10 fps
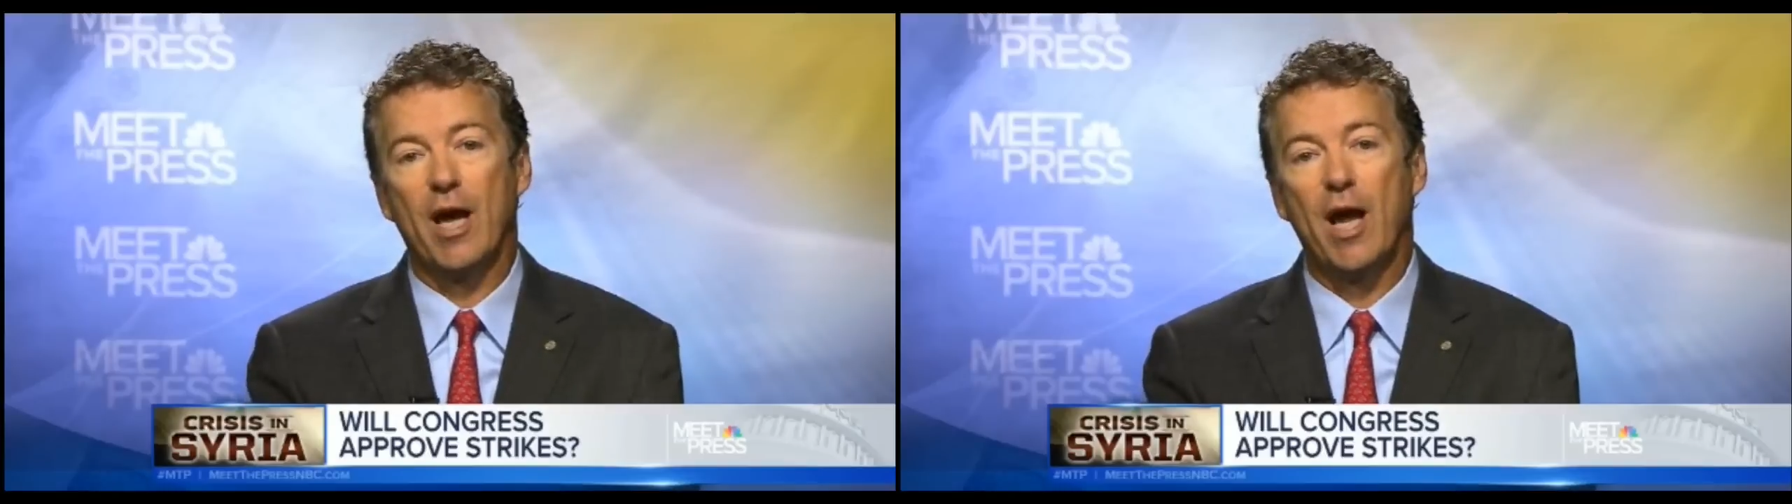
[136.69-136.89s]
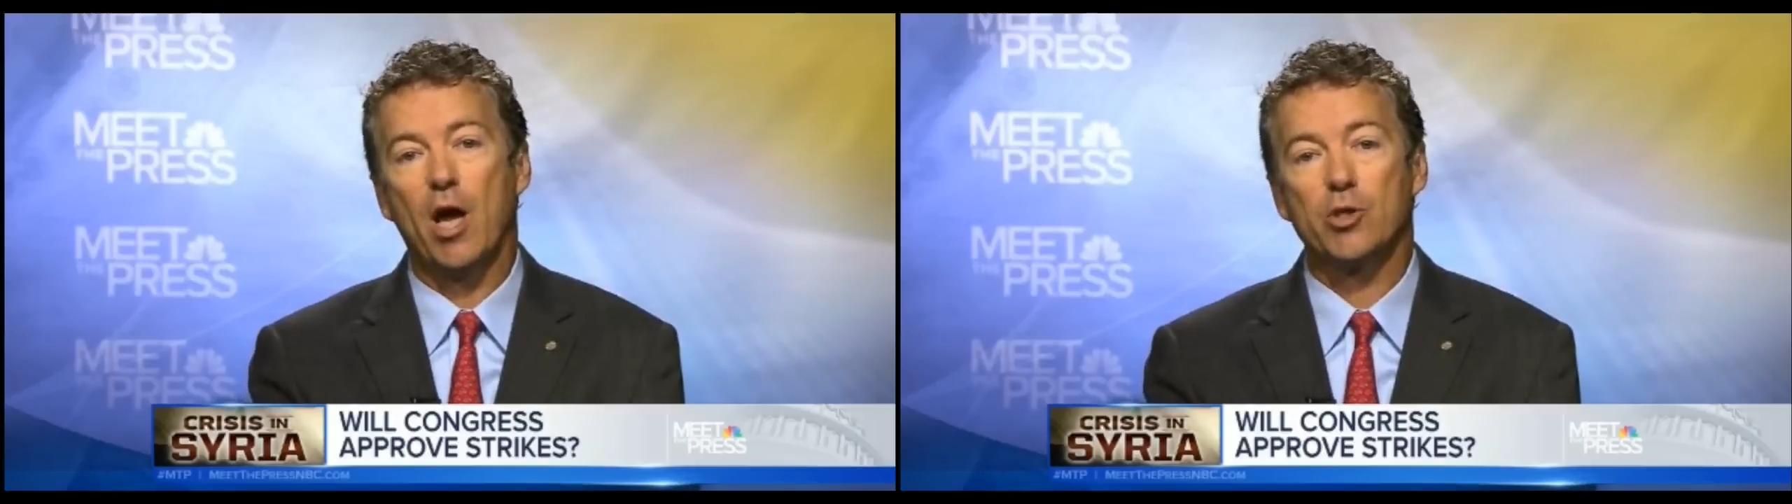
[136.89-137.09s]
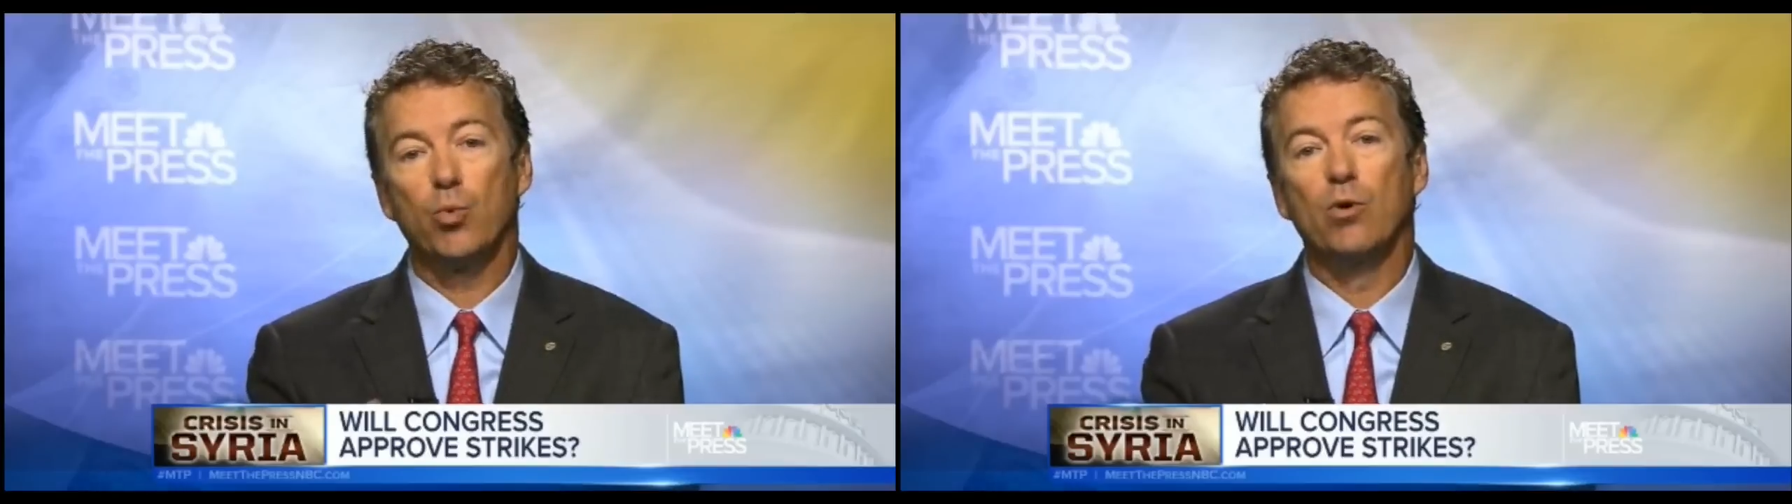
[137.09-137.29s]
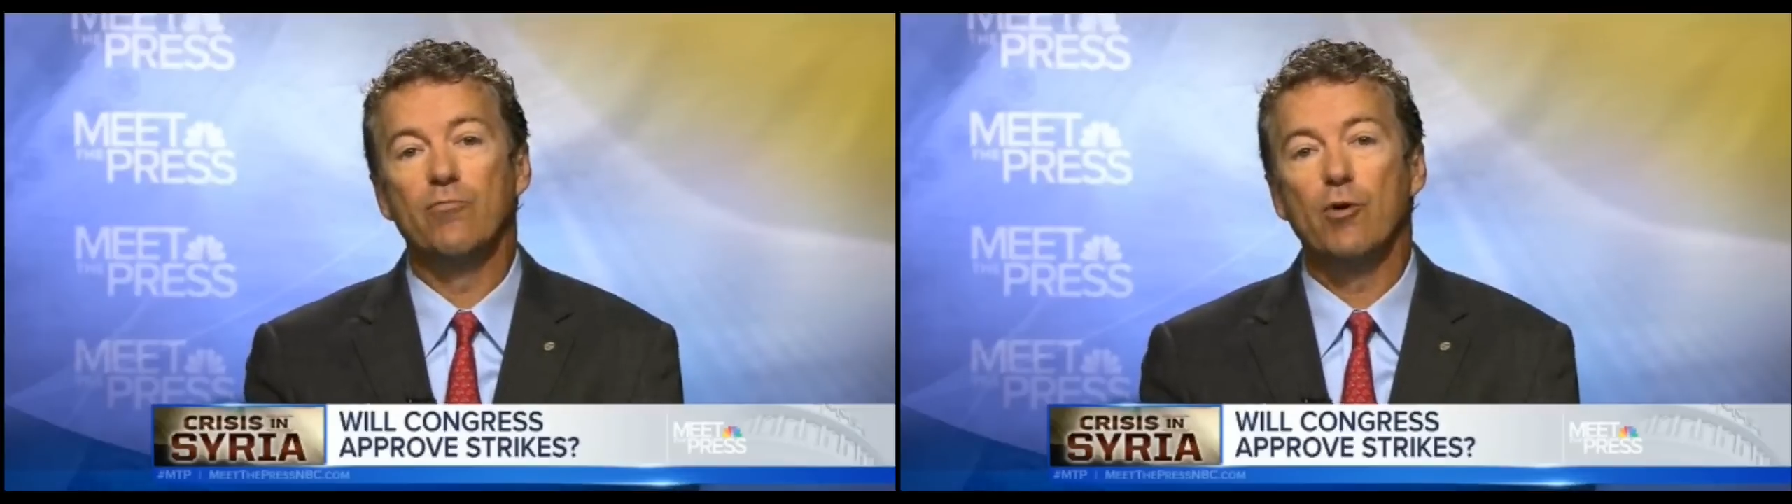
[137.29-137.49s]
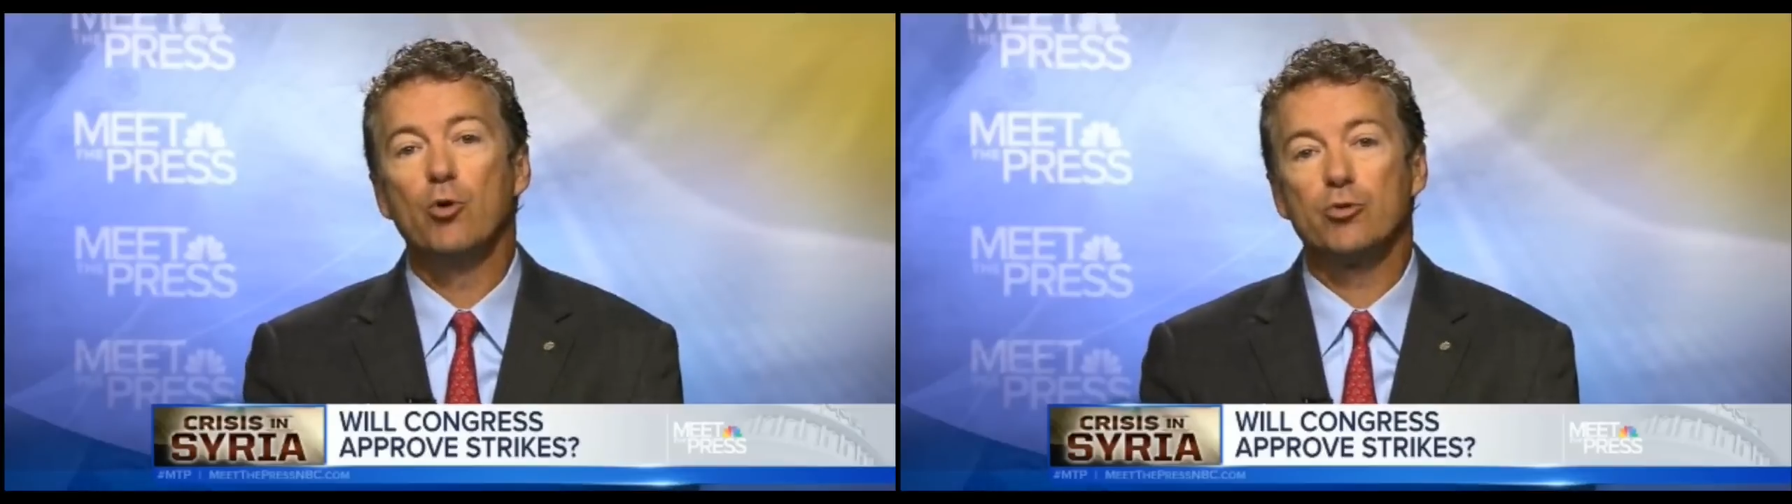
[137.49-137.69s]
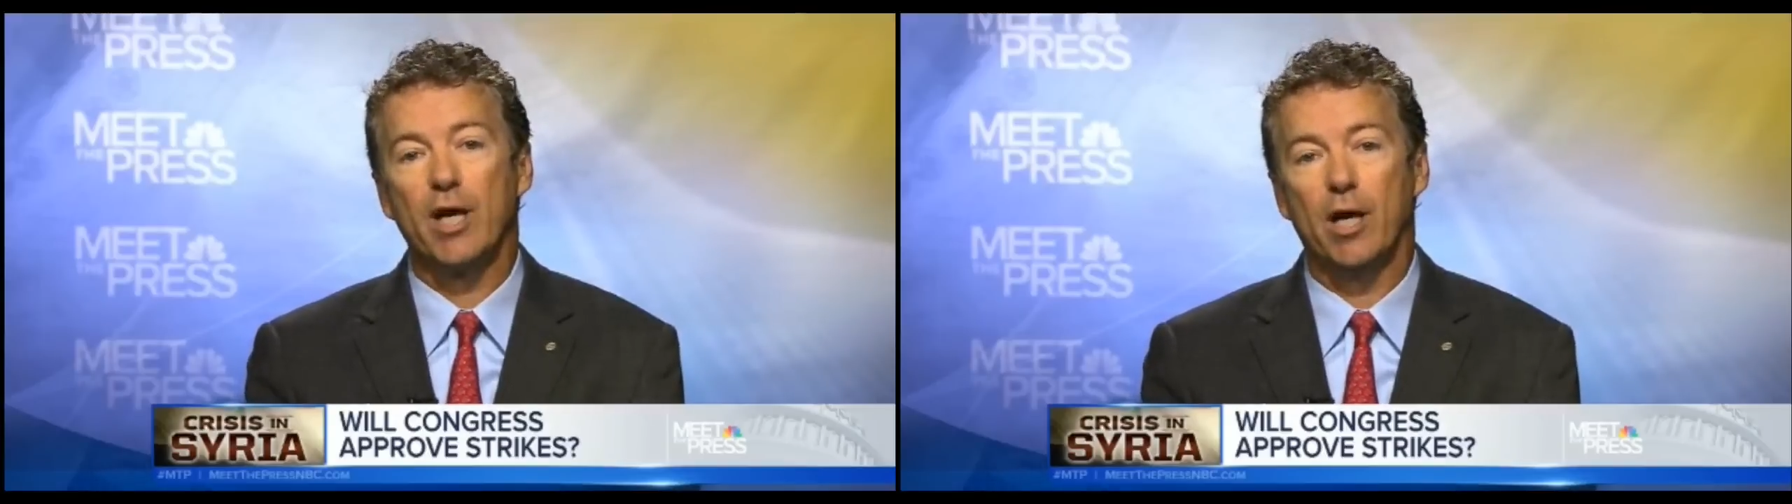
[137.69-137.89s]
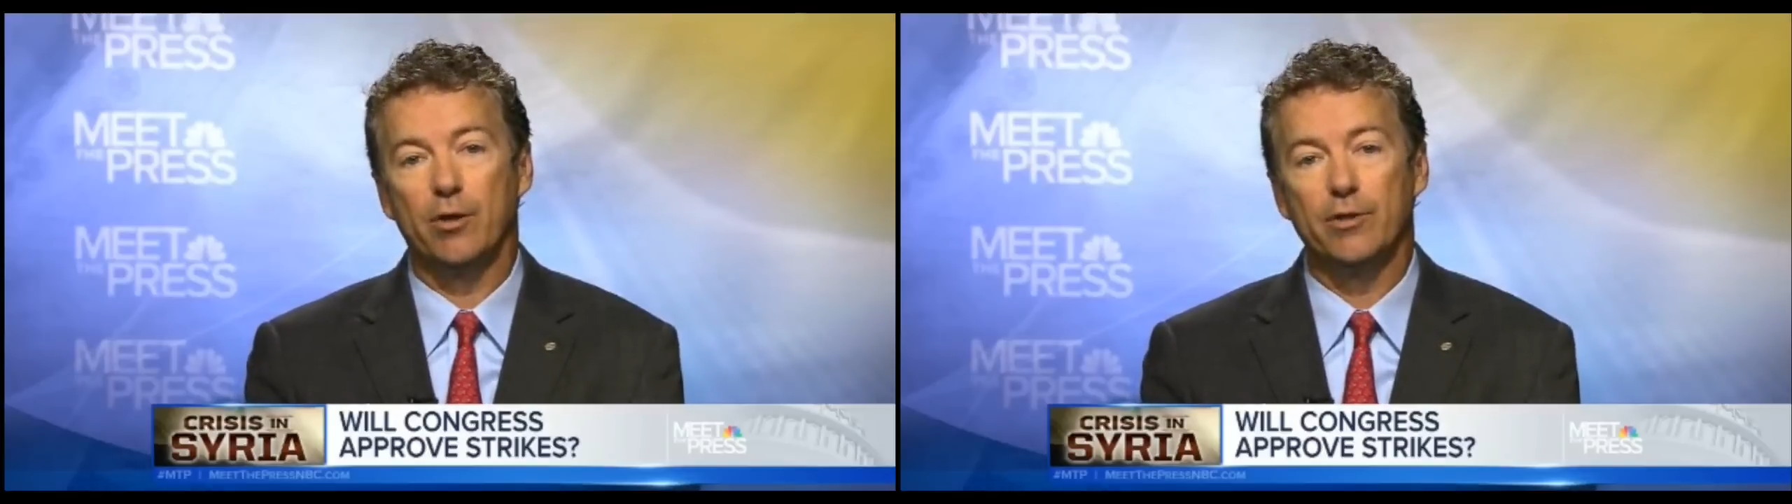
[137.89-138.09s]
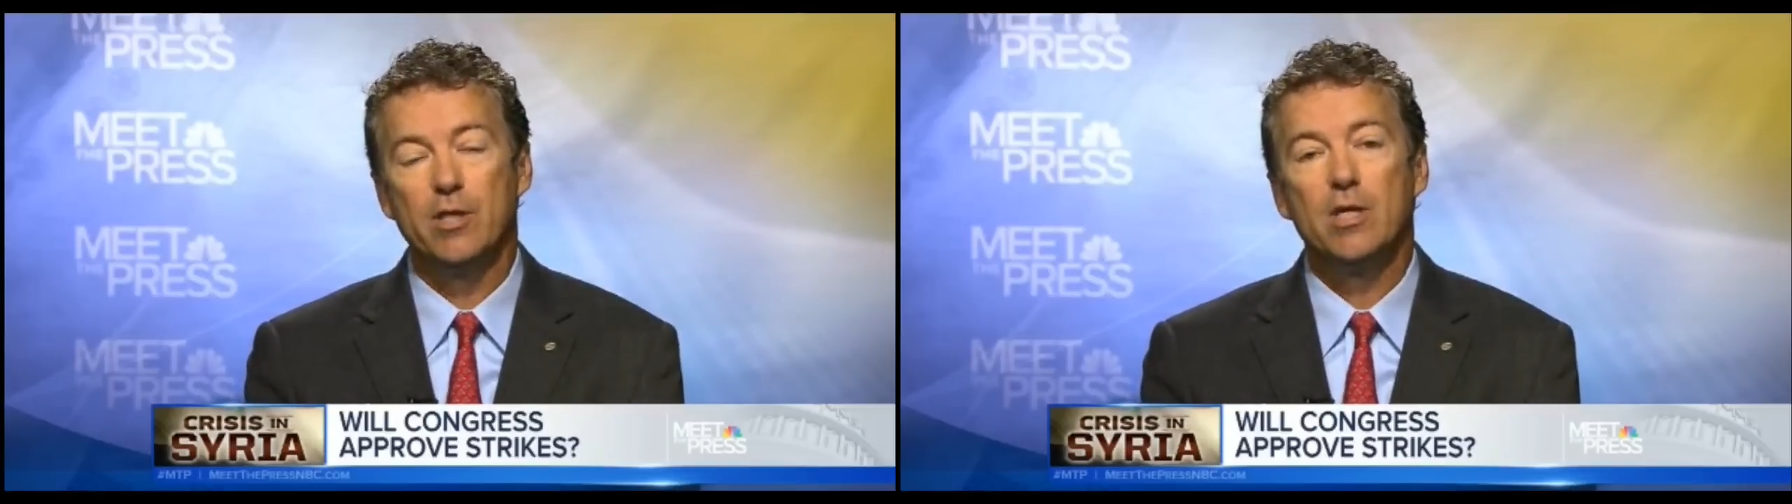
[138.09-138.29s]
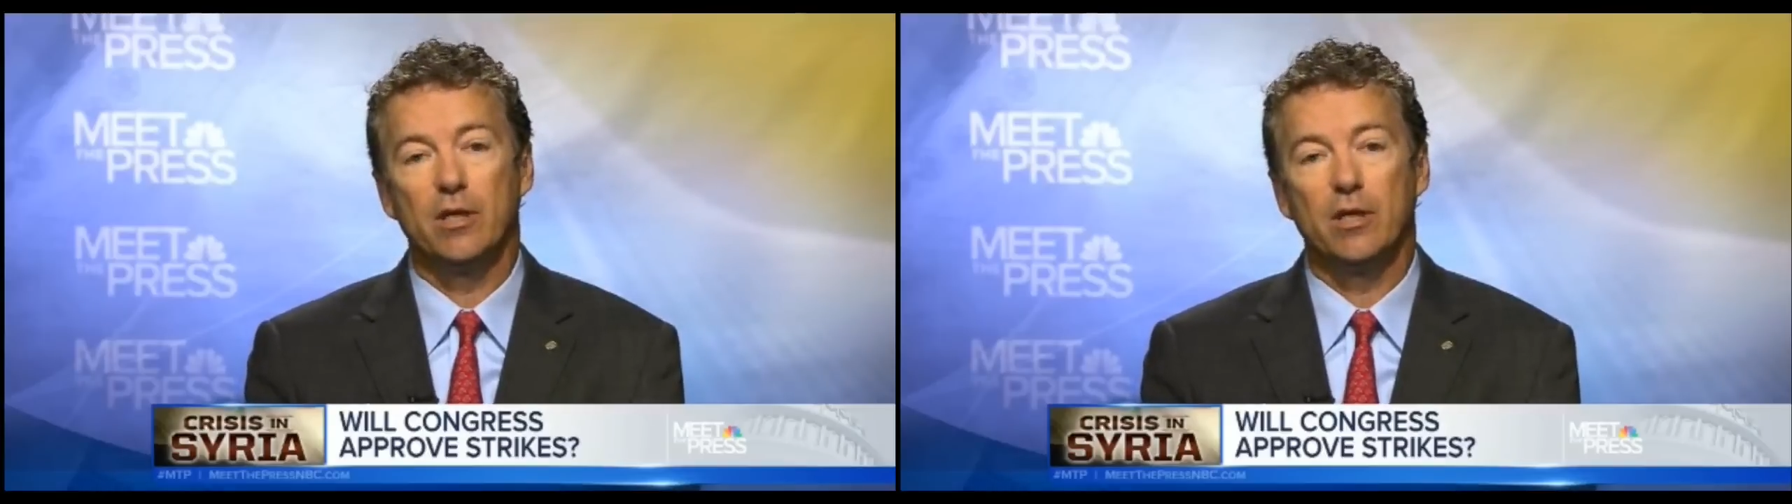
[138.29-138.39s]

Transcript: House will vote down